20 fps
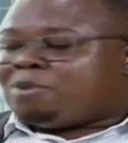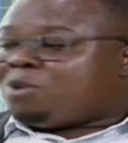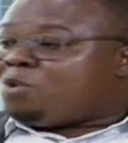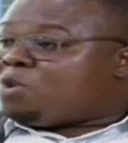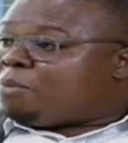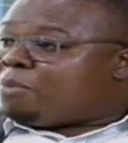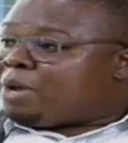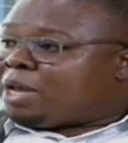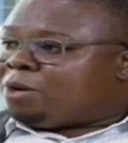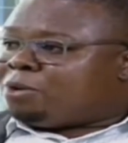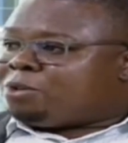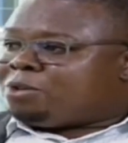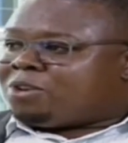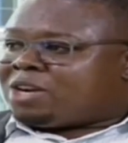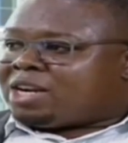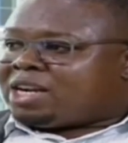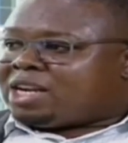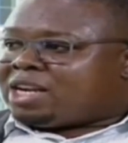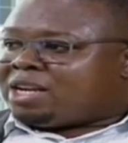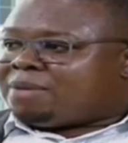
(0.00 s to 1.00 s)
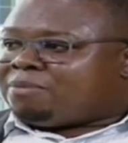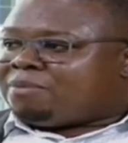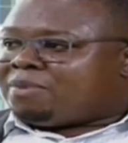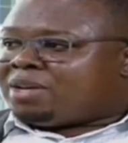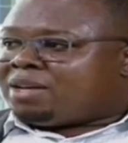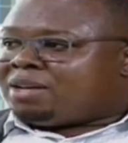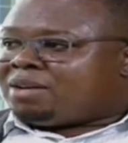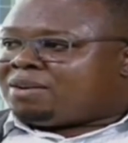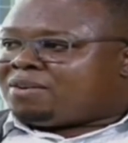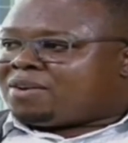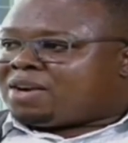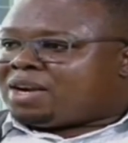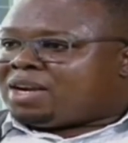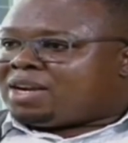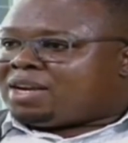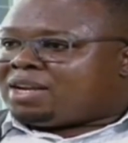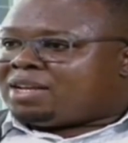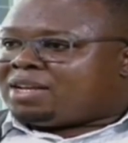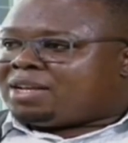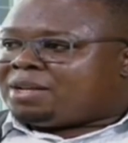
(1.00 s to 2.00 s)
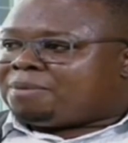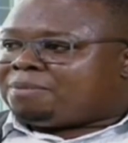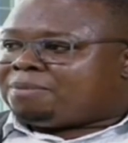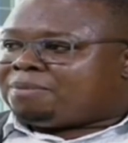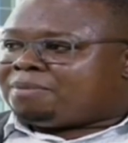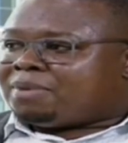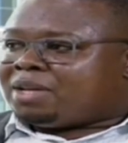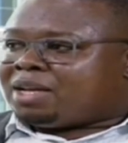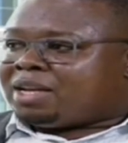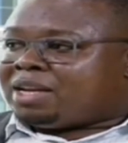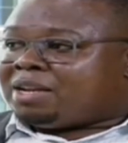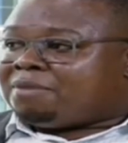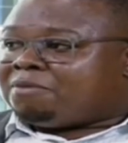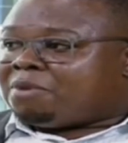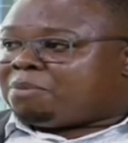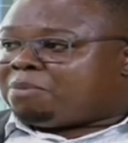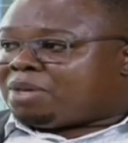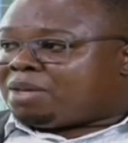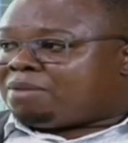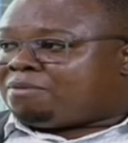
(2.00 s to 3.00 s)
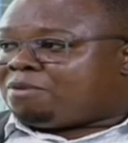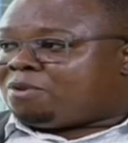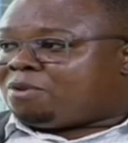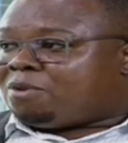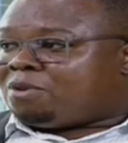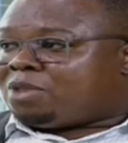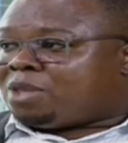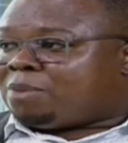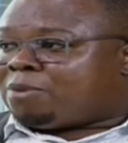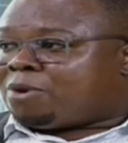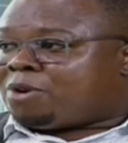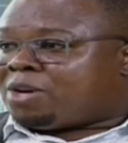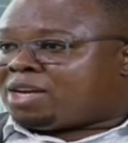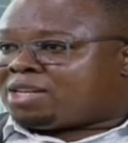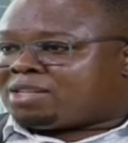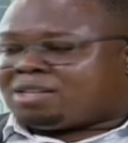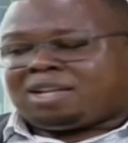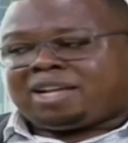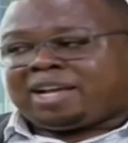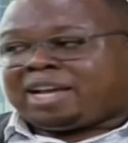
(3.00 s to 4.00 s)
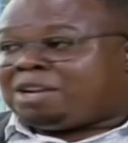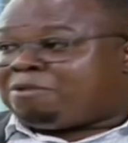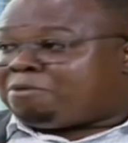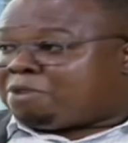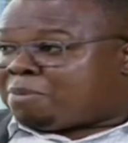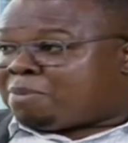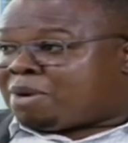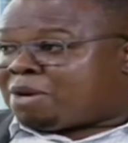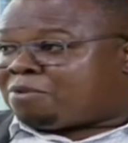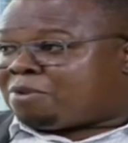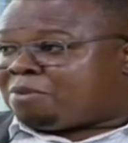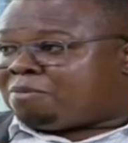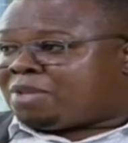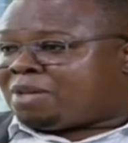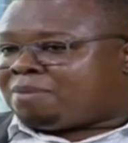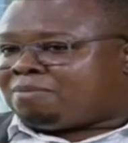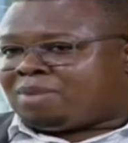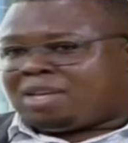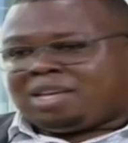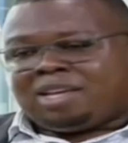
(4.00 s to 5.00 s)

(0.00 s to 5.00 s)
Do a pilot to run an MVP for the product, get feedback from them,